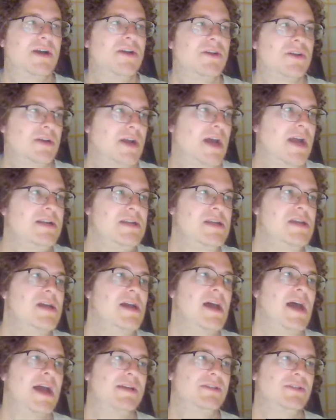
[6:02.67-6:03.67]
good
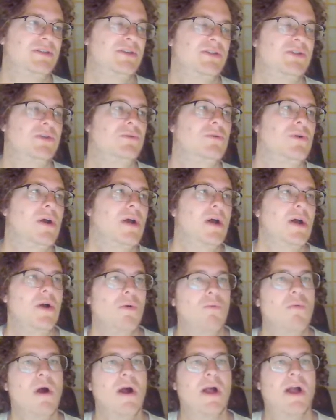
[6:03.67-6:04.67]
idea as to
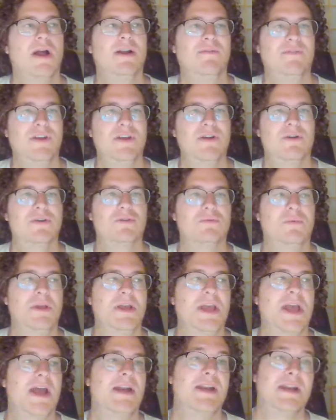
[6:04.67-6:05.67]
what kind of heroes we
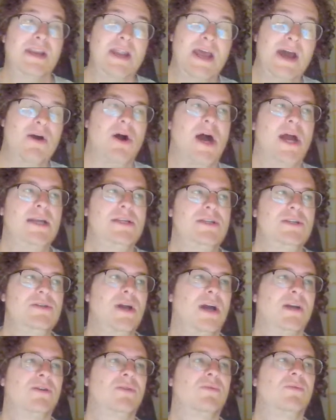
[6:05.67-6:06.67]
get. Now, I do
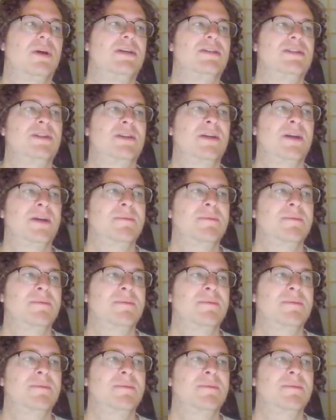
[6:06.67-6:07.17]
kind of wish